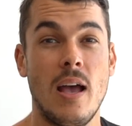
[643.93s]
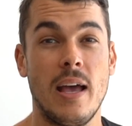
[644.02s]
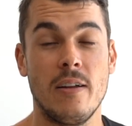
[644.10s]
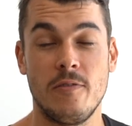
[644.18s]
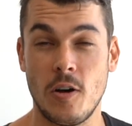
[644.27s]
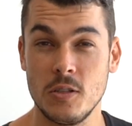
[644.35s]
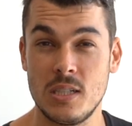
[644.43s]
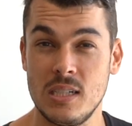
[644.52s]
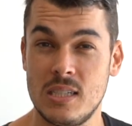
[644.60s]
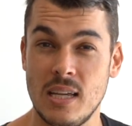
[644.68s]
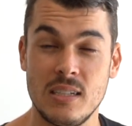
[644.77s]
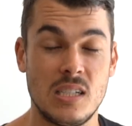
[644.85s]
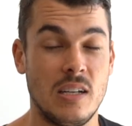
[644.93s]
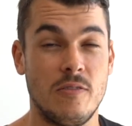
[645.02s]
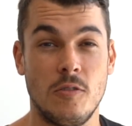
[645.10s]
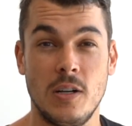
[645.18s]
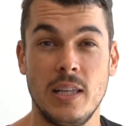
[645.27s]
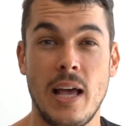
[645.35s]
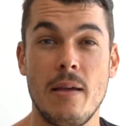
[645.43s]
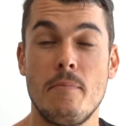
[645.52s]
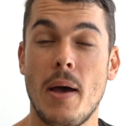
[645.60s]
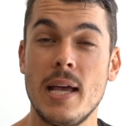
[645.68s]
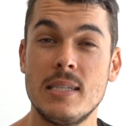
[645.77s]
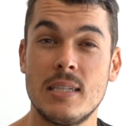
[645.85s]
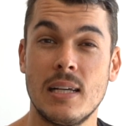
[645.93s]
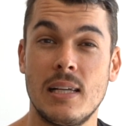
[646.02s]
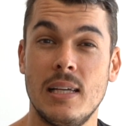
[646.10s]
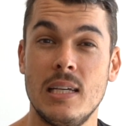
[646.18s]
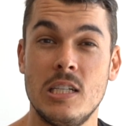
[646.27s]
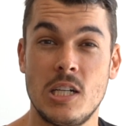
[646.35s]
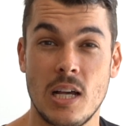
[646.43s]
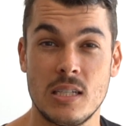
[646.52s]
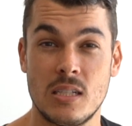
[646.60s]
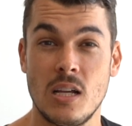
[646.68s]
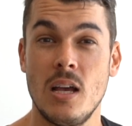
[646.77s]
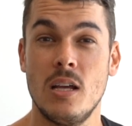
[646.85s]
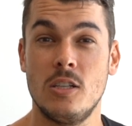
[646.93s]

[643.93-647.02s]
And a voltage sensitive relay basically just